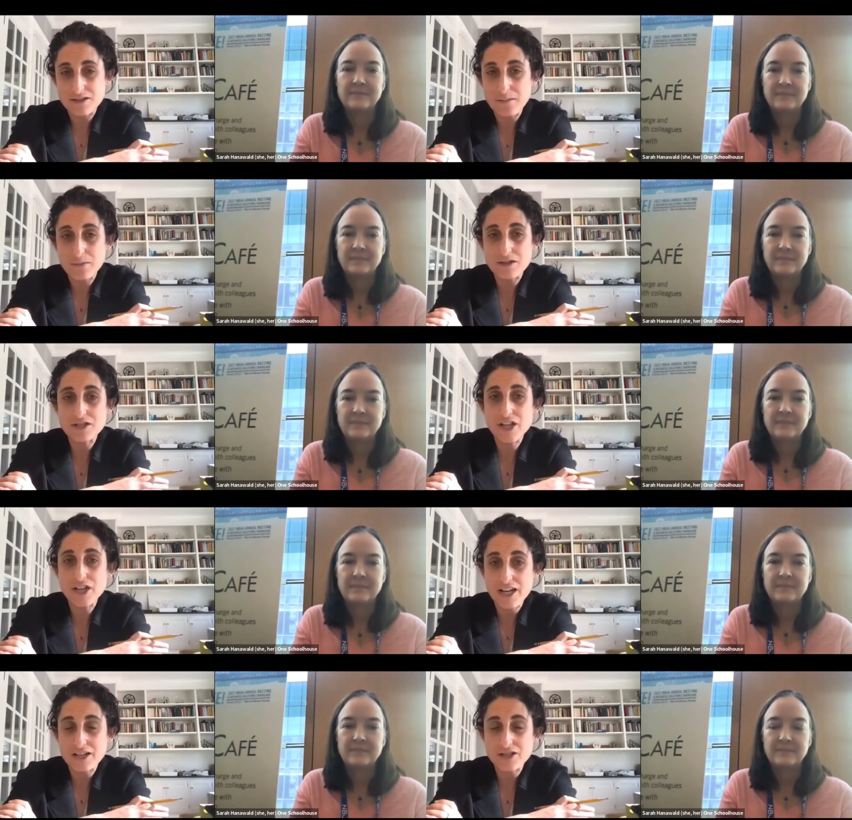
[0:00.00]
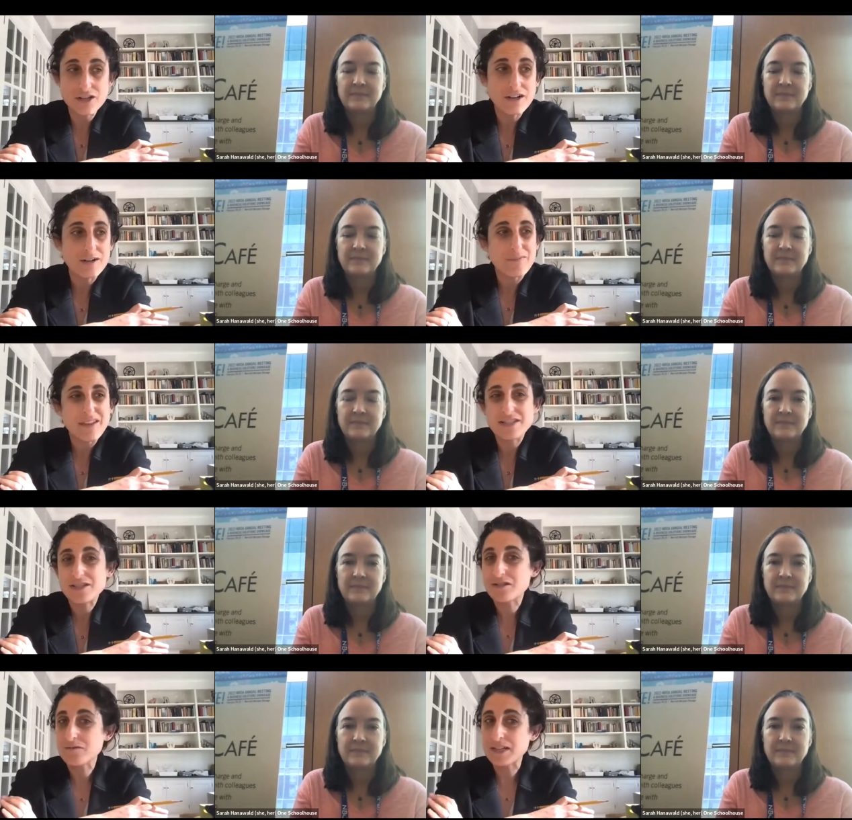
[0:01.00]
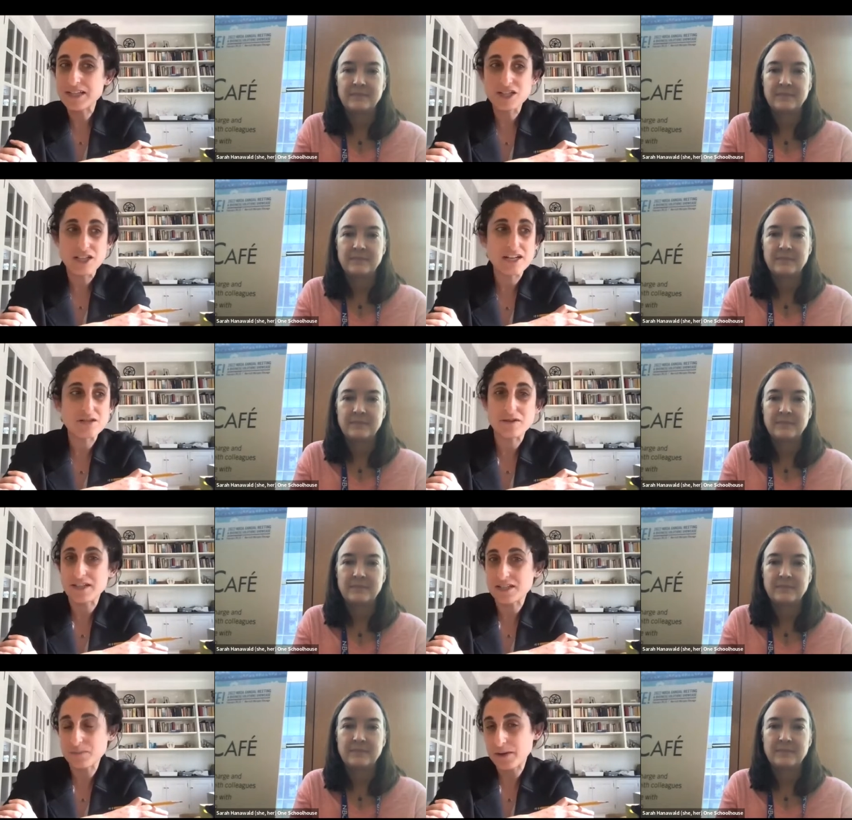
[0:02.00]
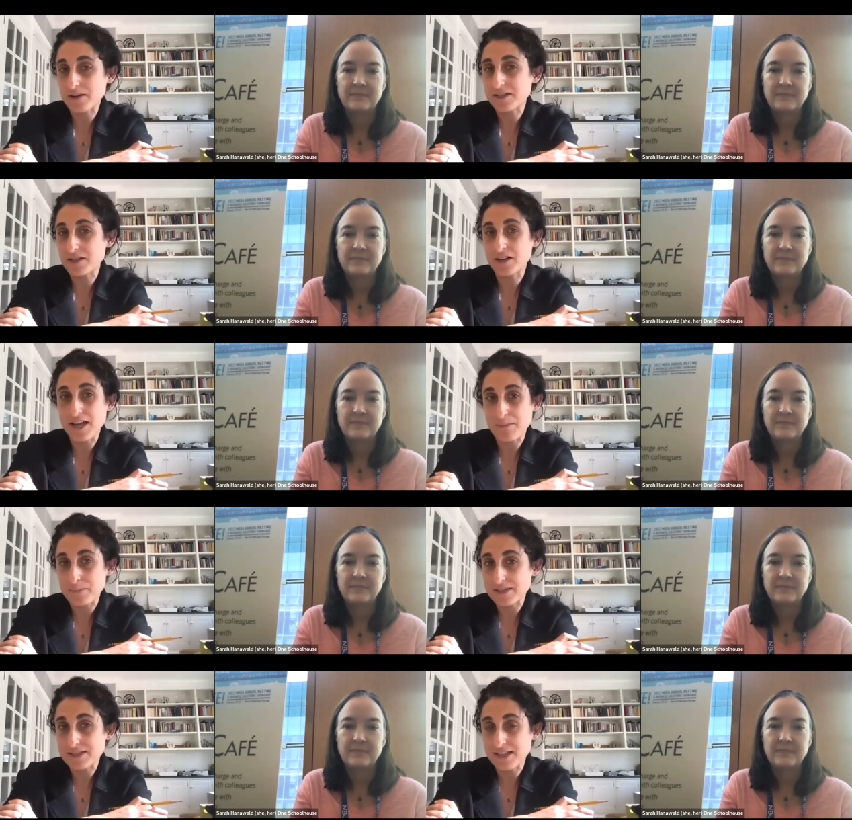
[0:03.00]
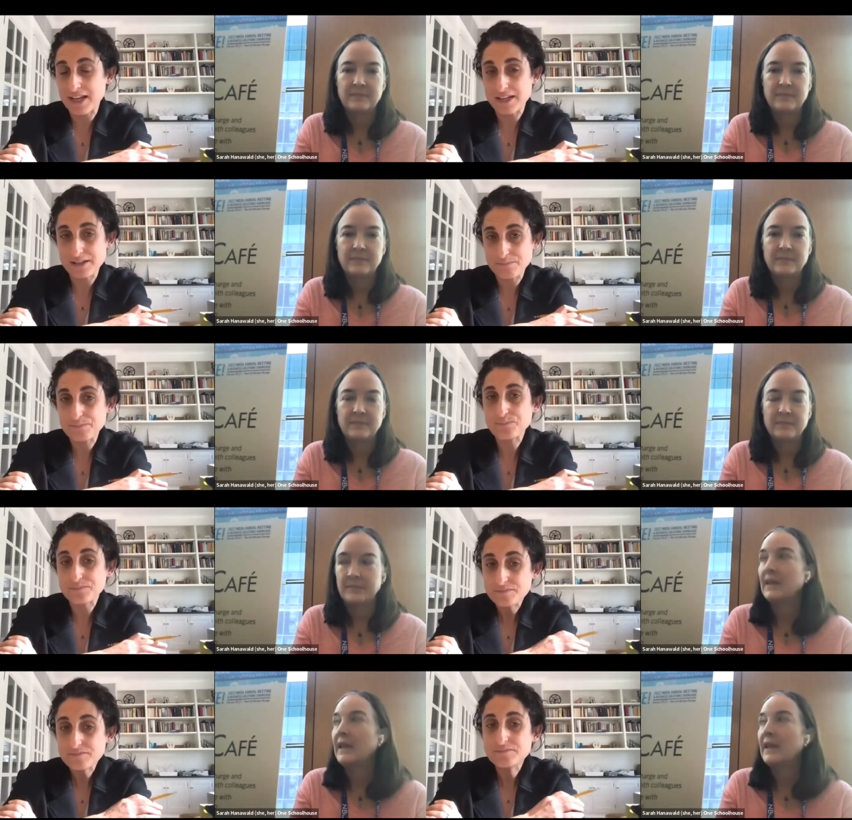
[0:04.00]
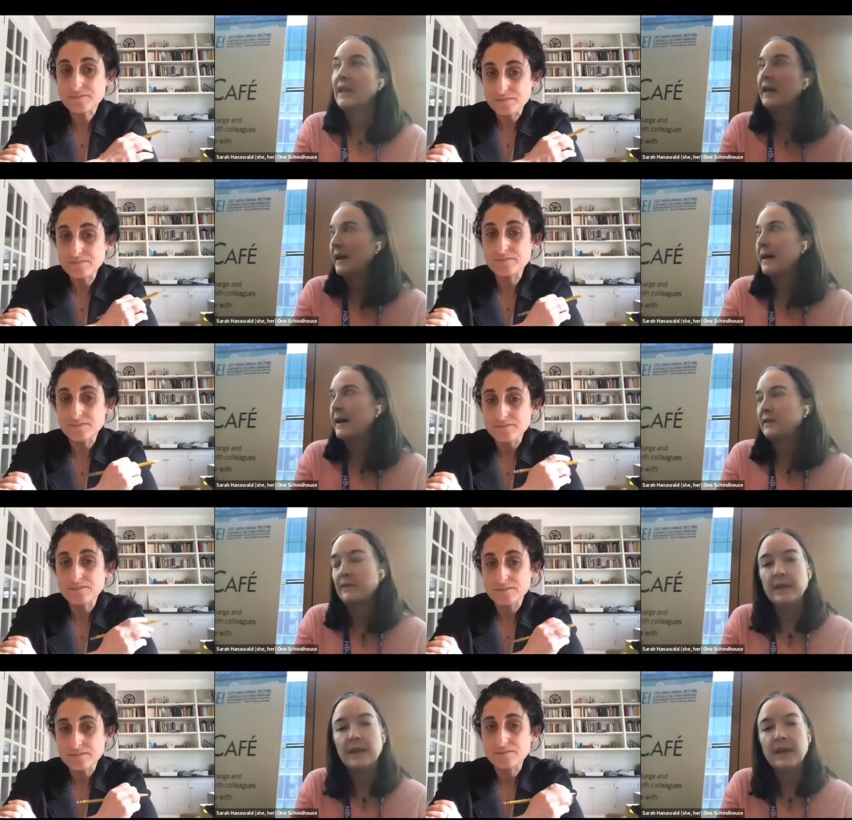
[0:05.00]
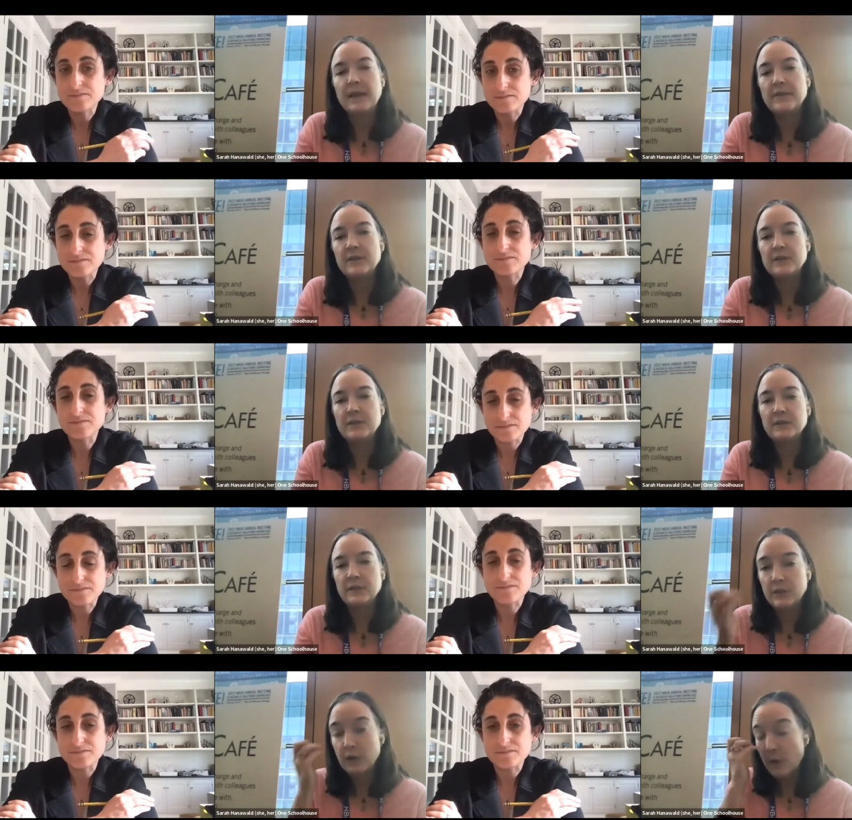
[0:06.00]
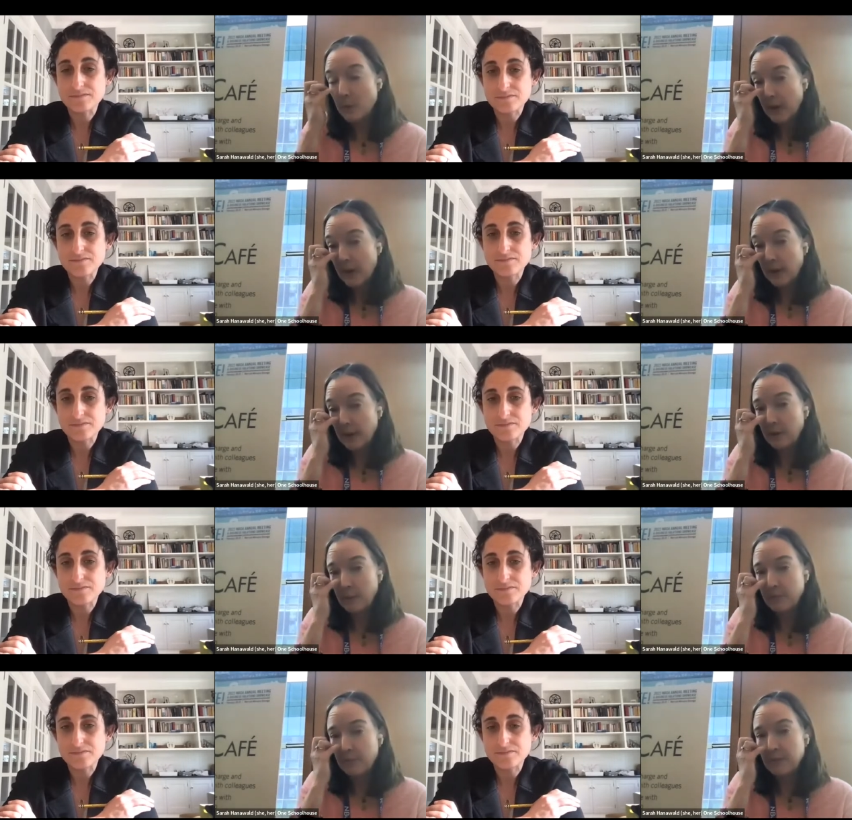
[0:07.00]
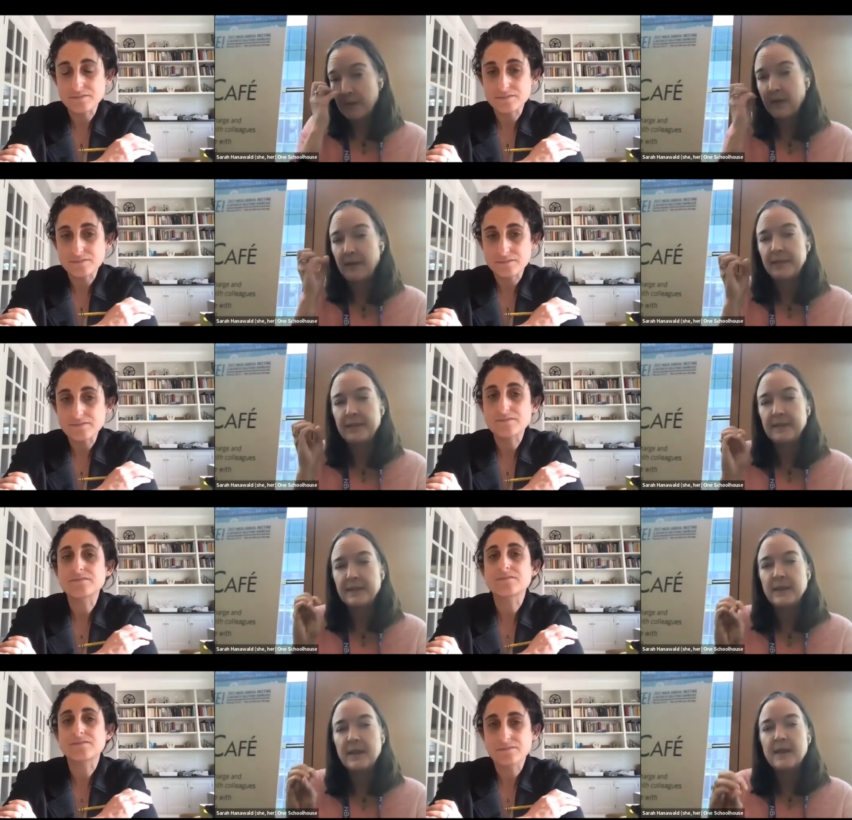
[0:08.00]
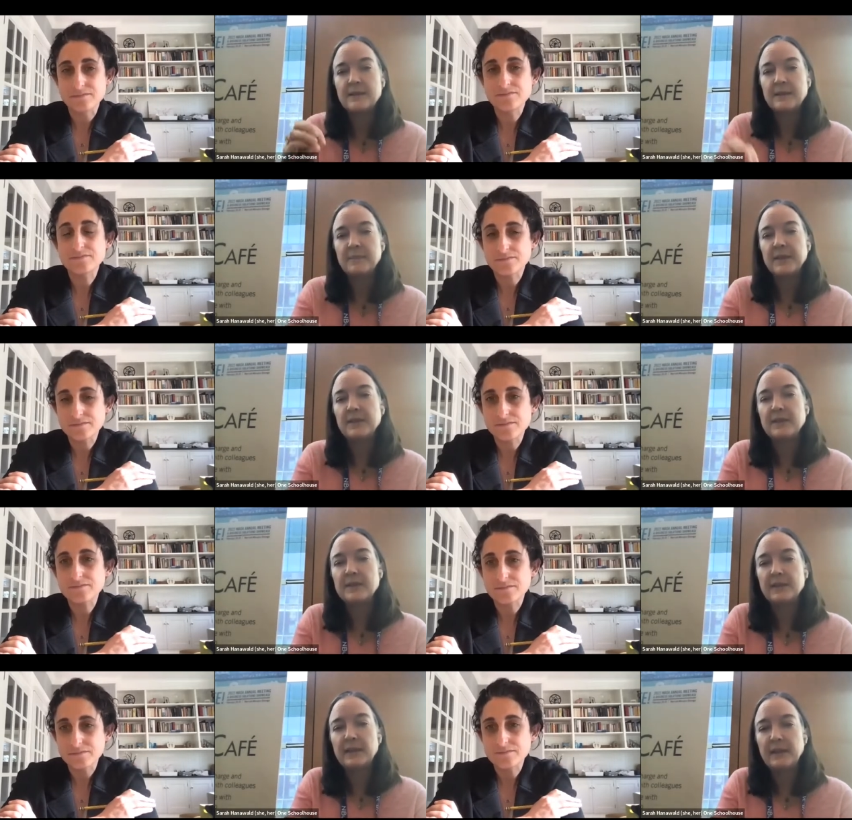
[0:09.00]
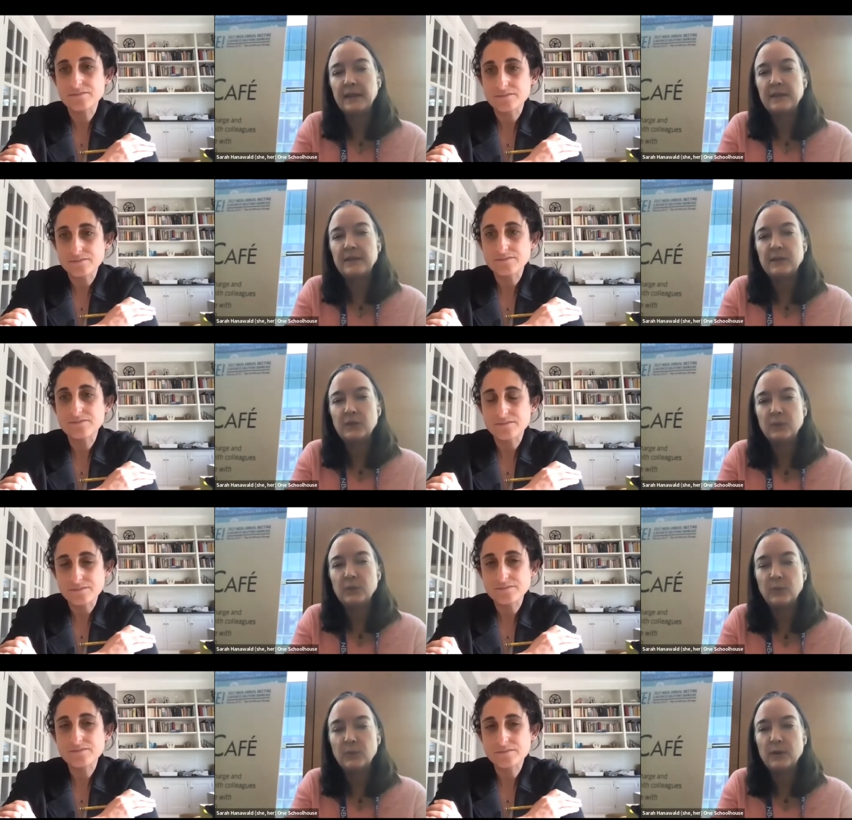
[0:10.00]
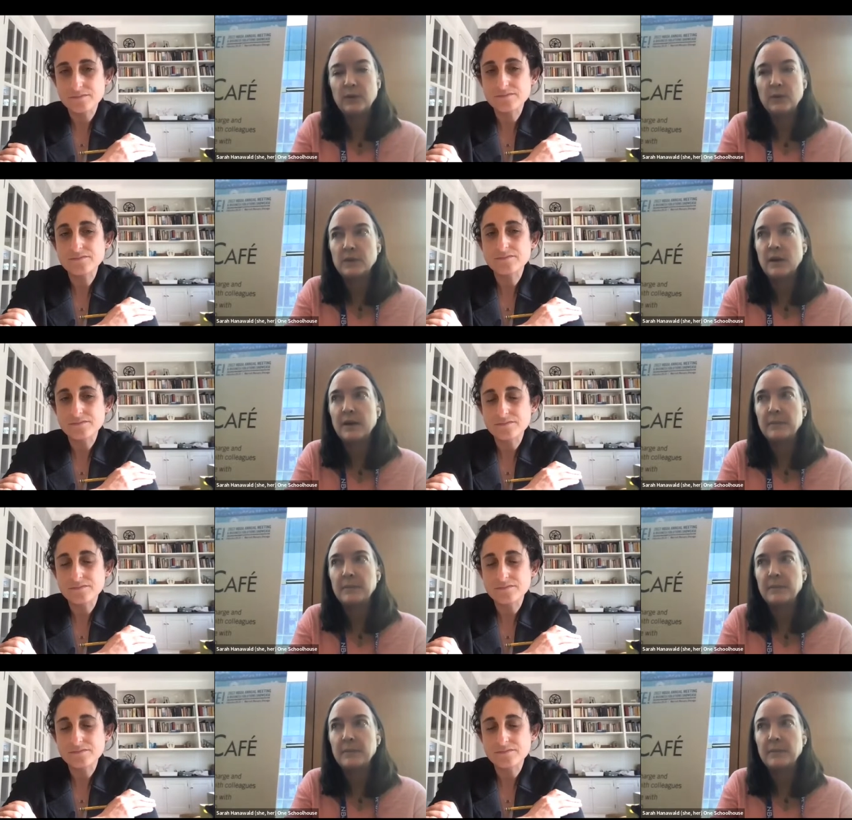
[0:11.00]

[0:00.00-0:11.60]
Speaker 1: numbers change, that's going to really change what the experience on campus is like
Speaker 2: absolutely and there's there's no getting away from mm. that and i think something that's related to what you